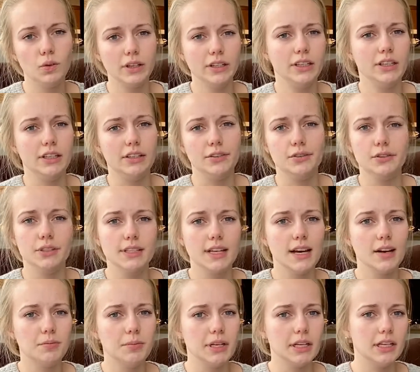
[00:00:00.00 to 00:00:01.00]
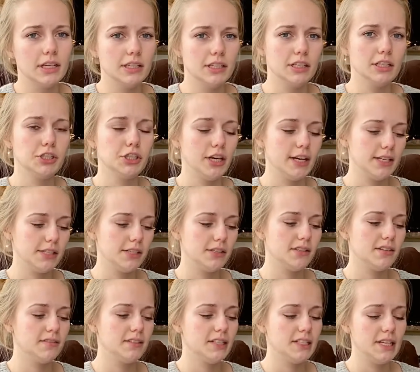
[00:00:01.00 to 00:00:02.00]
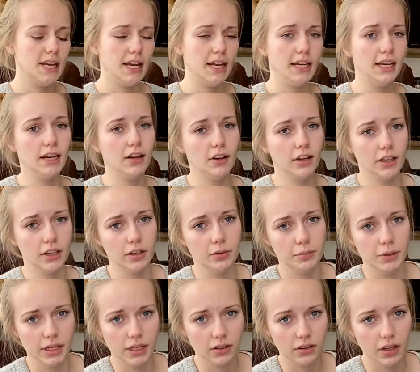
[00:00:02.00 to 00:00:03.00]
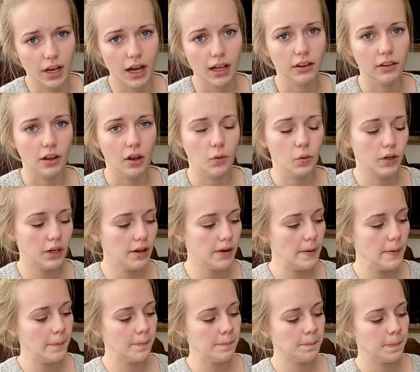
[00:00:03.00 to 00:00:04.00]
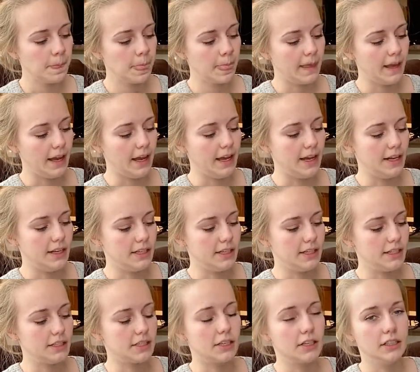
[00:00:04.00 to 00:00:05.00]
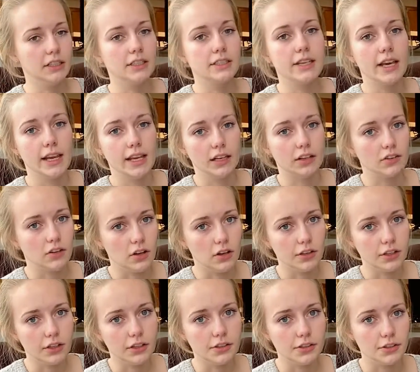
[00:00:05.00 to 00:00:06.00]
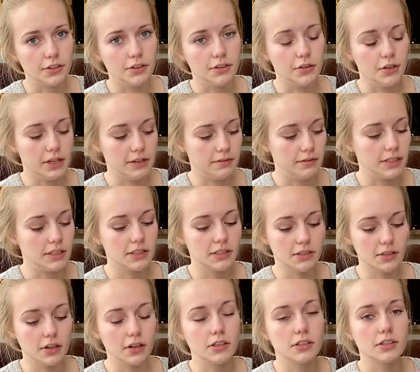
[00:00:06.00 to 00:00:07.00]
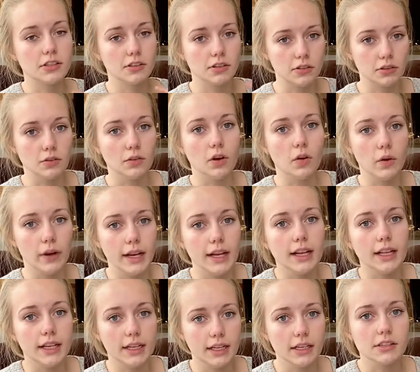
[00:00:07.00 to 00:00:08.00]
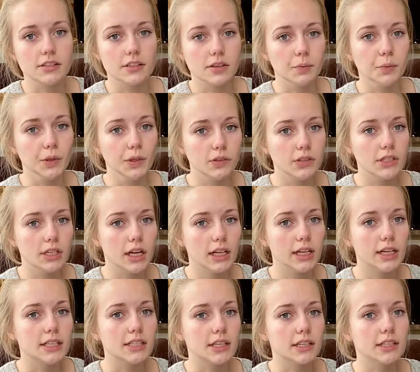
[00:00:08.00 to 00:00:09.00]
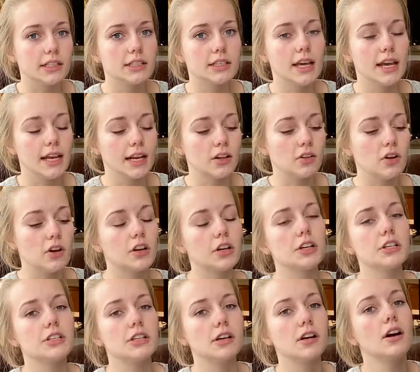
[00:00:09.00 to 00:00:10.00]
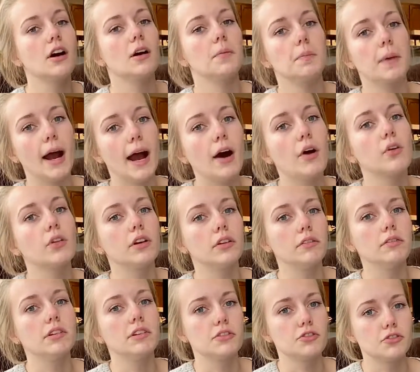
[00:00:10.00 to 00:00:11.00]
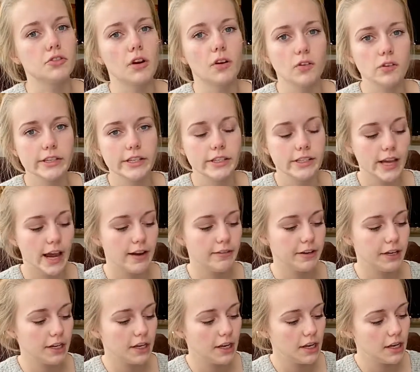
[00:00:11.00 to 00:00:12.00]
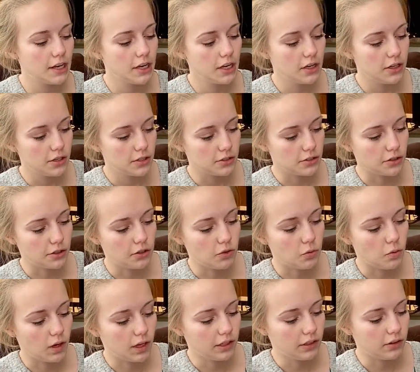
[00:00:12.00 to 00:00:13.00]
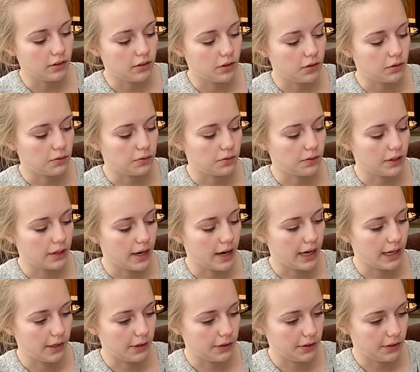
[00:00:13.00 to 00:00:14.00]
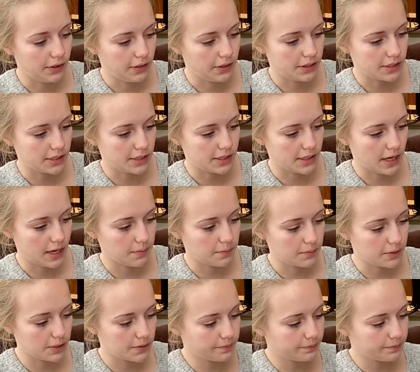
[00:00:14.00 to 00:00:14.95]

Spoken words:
to use that because the chances of it taking are going to be a lot lower, and it's going to take longer too. If it starts growing and it gets some roots on it, it's going to take longer to come out of the struggles it's having. So you want to go for healthier stems.